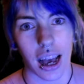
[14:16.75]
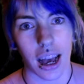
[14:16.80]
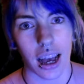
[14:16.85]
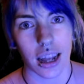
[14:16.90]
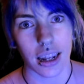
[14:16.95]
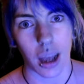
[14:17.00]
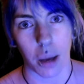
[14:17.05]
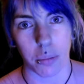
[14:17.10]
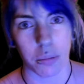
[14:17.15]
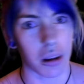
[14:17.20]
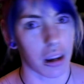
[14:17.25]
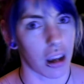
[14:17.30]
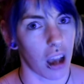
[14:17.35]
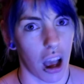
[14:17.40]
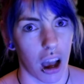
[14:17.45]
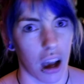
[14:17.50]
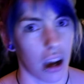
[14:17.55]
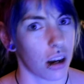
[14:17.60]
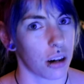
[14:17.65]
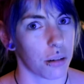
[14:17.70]
adapter
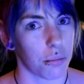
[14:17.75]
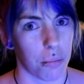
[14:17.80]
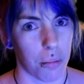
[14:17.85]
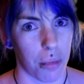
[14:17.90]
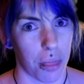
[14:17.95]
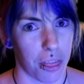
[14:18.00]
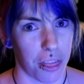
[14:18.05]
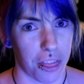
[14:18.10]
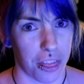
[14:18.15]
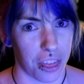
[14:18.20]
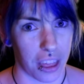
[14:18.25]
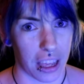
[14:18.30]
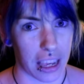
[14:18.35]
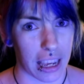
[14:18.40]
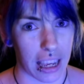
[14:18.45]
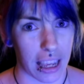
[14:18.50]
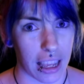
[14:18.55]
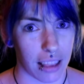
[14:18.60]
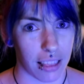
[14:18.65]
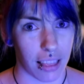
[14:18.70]
card
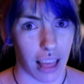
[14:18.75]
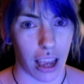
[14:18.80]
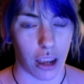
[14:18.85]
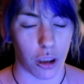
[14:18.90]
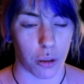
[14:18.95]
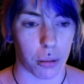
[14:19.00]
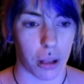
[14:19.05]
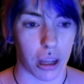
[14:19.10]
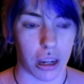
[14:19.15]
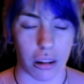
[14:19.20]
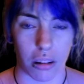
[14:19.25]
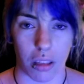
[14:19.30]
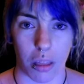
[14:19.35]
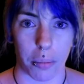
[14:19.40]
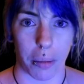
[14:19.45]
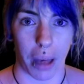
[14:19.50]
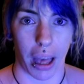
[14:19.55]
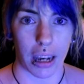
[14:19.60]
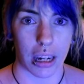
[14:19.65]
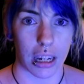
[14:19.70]
thing that you plug into the
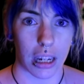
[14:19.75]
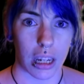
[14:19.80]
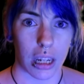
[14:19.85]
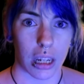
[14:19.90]
back